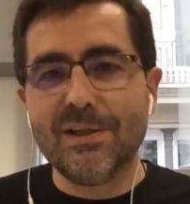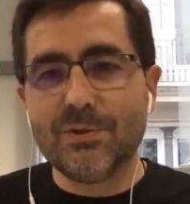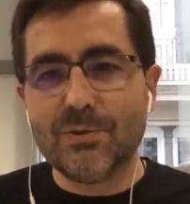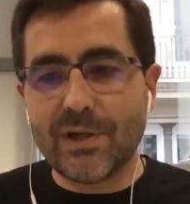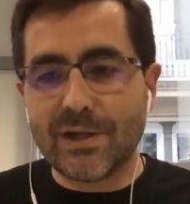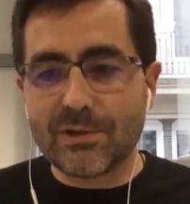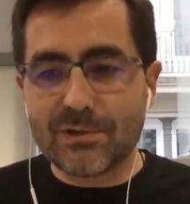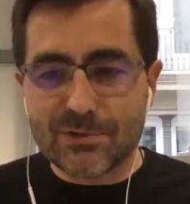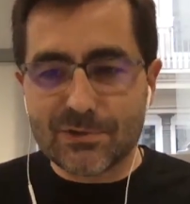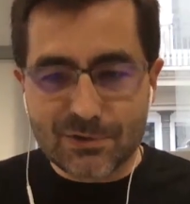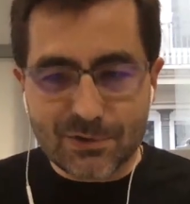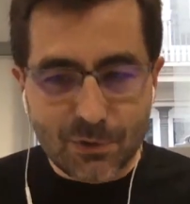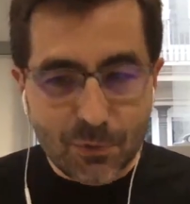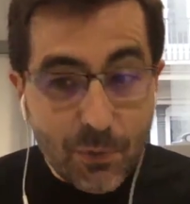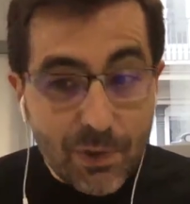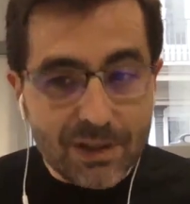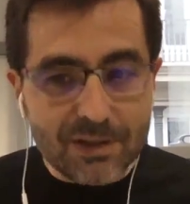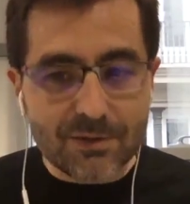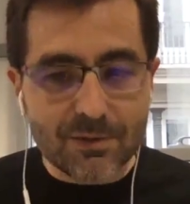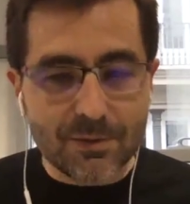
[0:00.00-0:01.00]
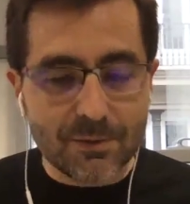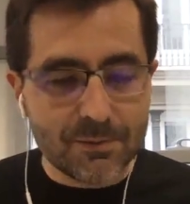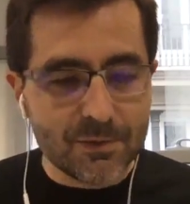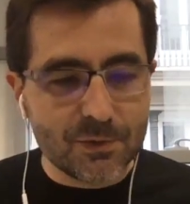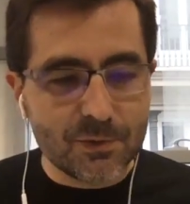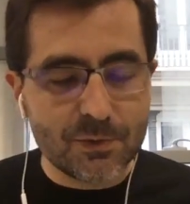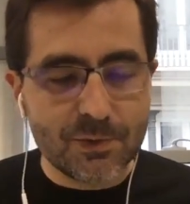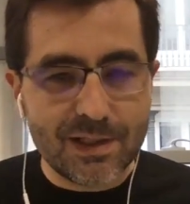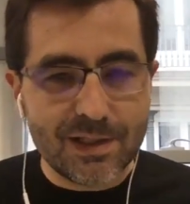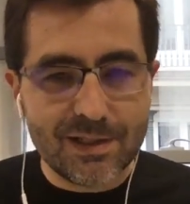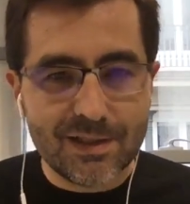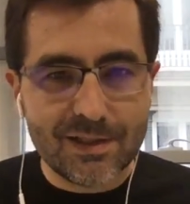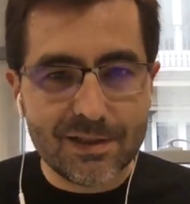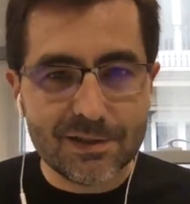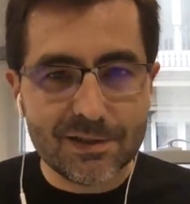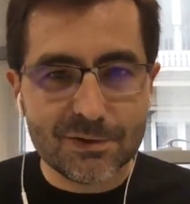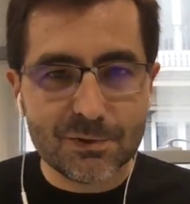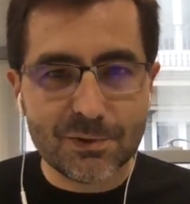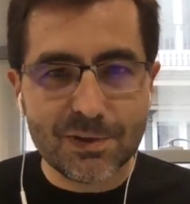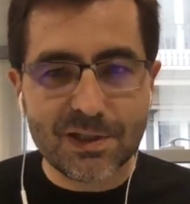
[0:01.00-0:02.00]
you are also welcome to
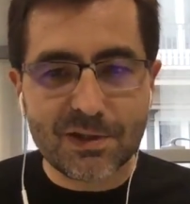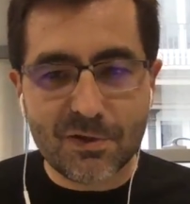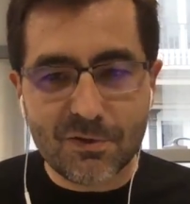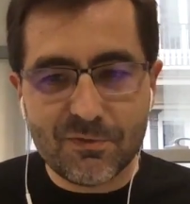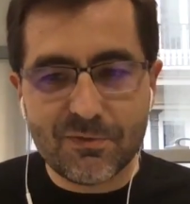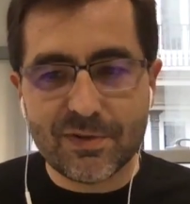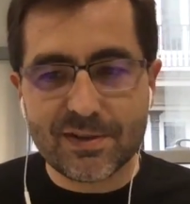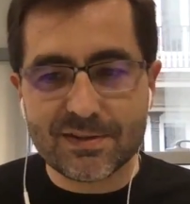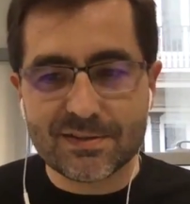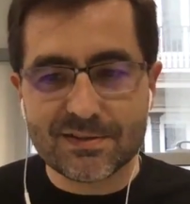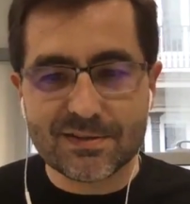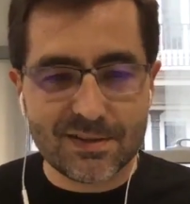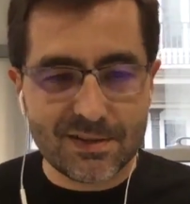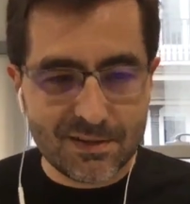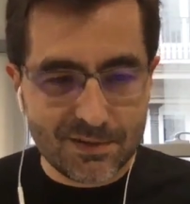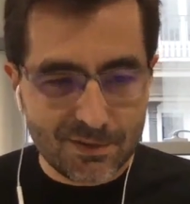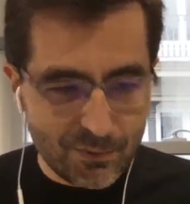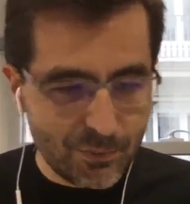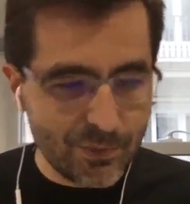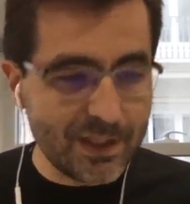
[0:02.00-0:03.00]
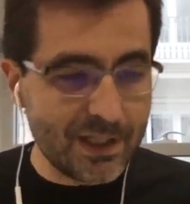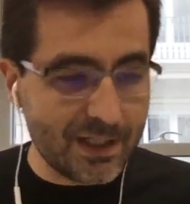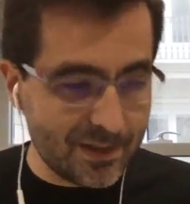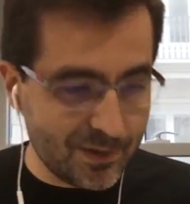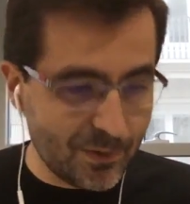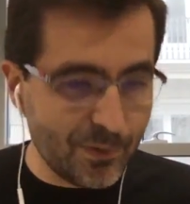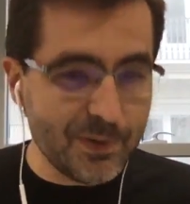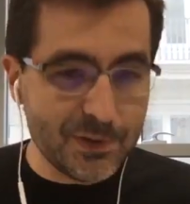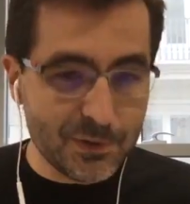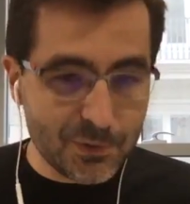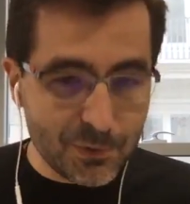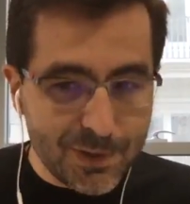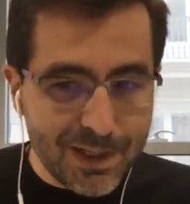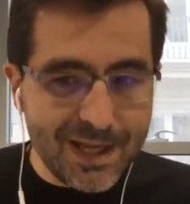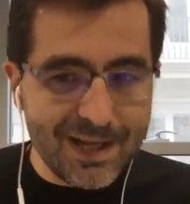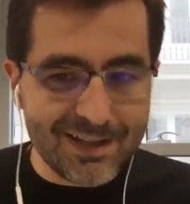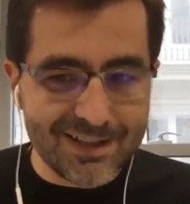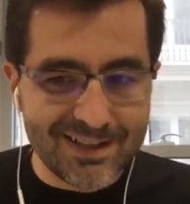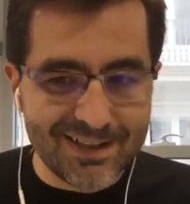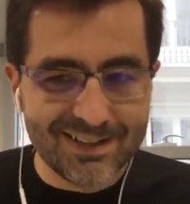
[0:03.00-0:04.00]
the conference, and we are going to
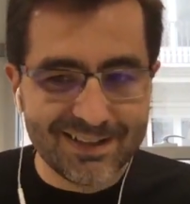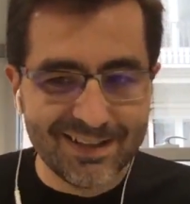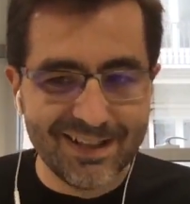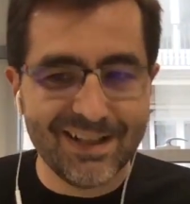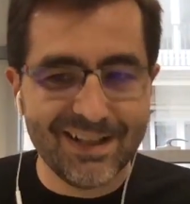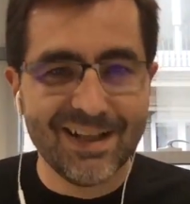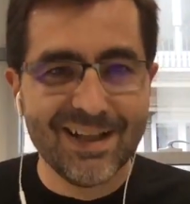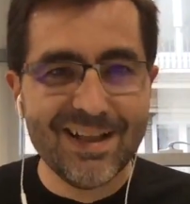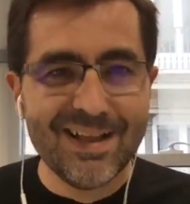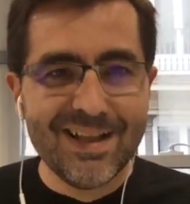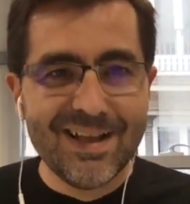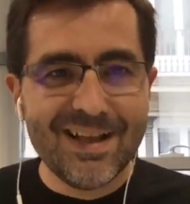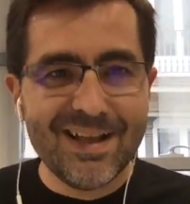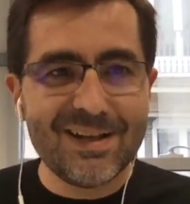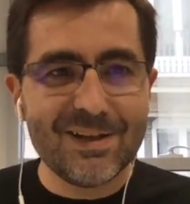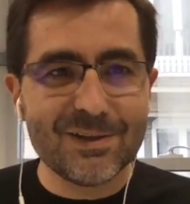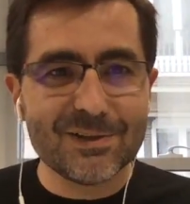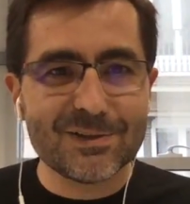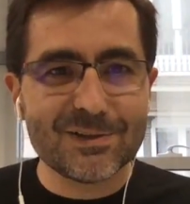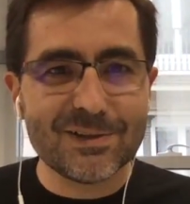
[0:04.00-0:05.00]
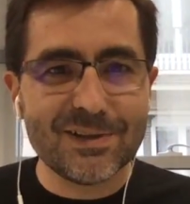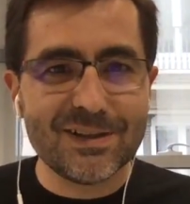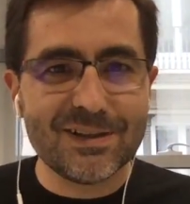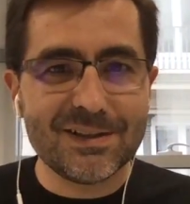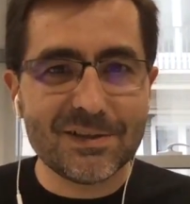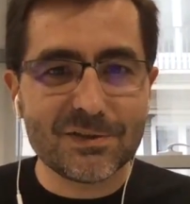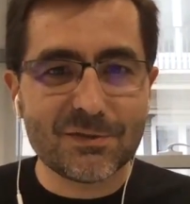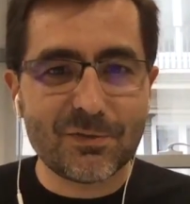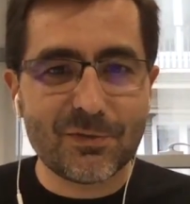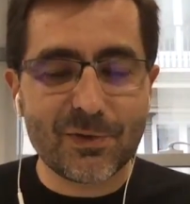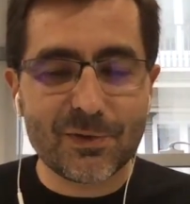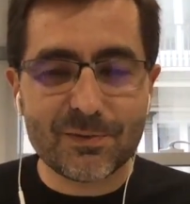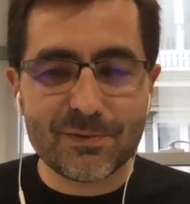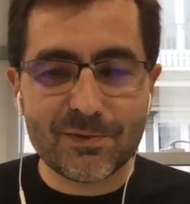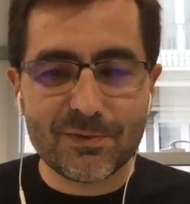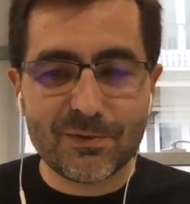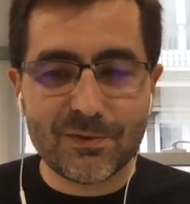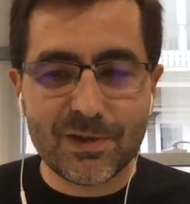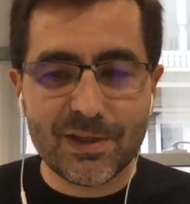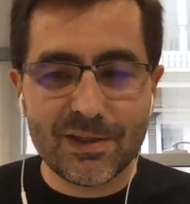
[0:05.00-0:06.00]
learn a lot
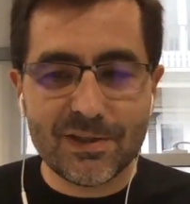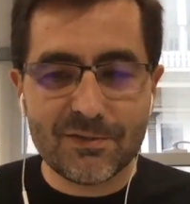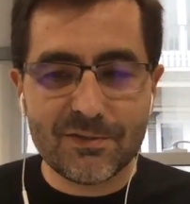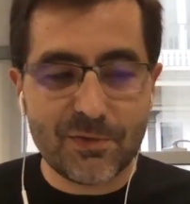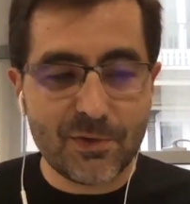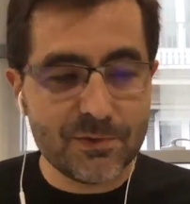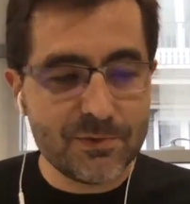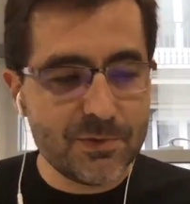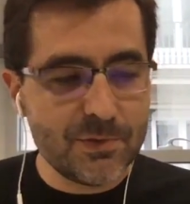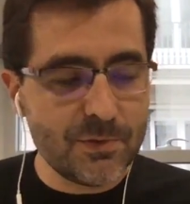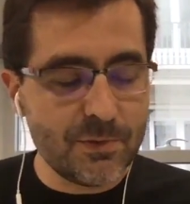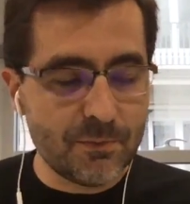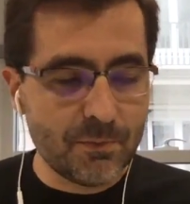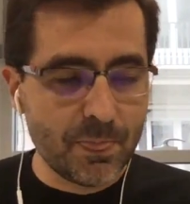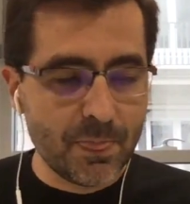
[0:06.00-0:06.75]
from you.